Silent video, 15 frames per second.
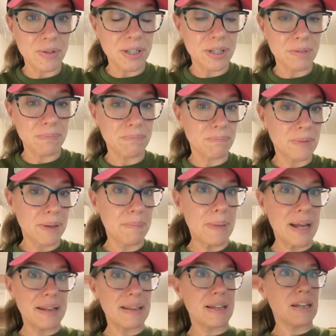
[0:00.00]
going to
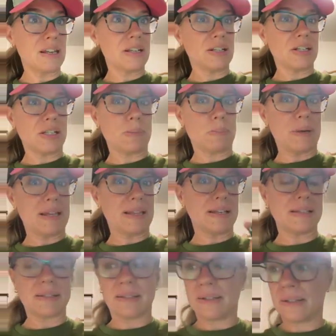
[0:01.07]
bed, and then you can just spray
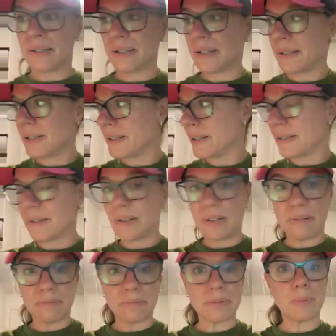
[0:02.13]
this.
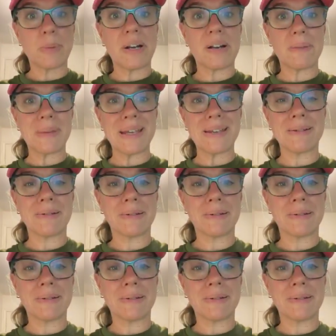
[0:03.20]
We'll spray it on me.